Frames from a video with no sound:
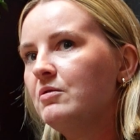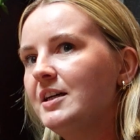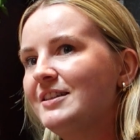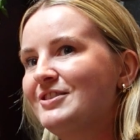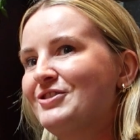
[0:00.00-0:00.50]

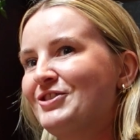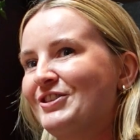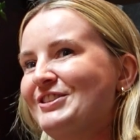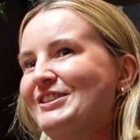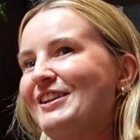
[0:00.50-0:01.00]
it's
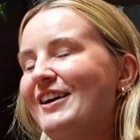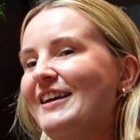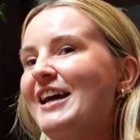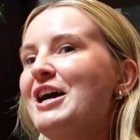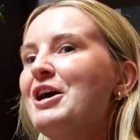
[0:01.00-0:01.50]
just
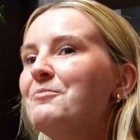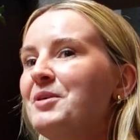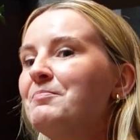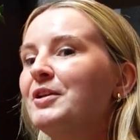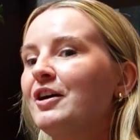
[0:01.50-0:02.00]
like,
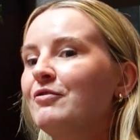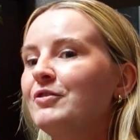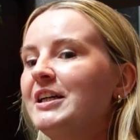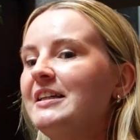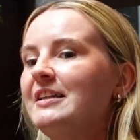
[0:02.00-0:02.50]
people are
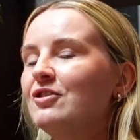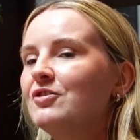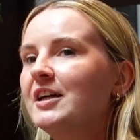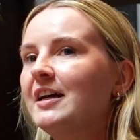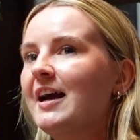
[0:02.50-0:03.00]
really
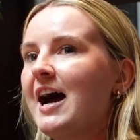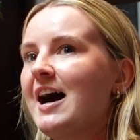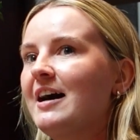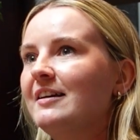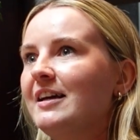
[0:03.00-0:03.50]
looking
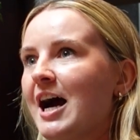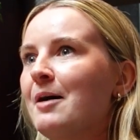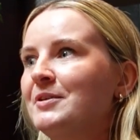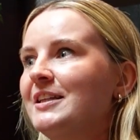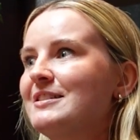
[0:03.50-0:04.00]
at
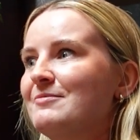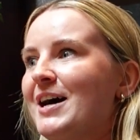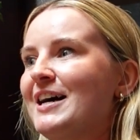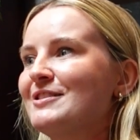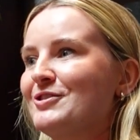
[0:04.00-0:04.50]
capitalism
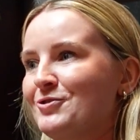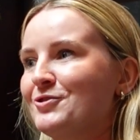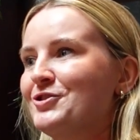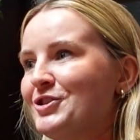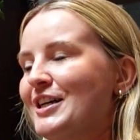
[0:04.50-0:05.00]
as a
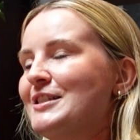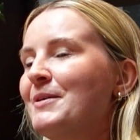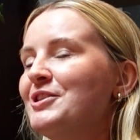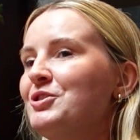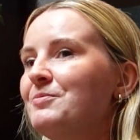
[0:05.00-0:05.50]
structure,
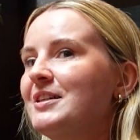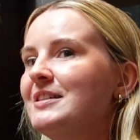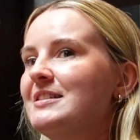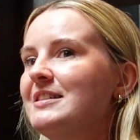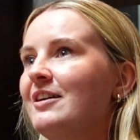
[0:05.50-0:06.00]
especially
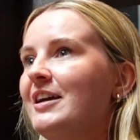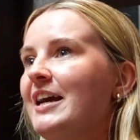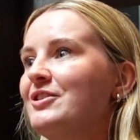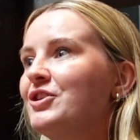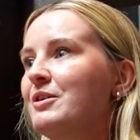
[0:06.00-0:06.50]
because they're
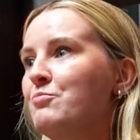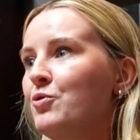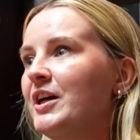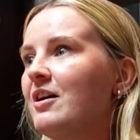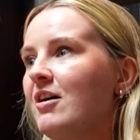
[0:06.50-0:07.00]
engaging in
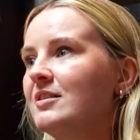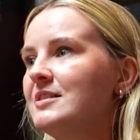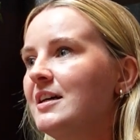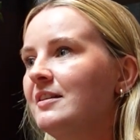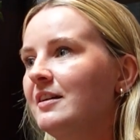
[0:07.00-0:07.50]

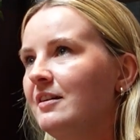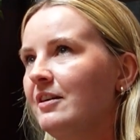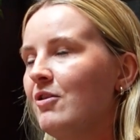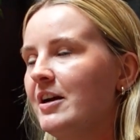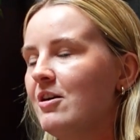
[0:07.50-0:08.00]
boycotts, and they're like,
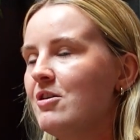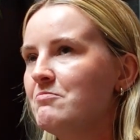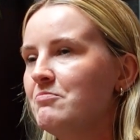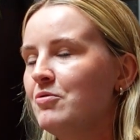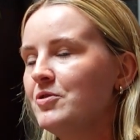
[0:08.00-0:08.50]
right,
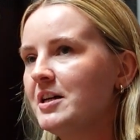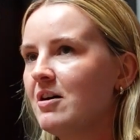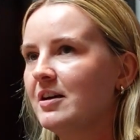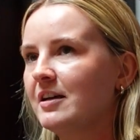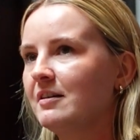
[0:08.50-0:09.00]
I'm
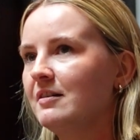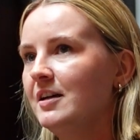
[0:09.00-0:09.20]
boycotting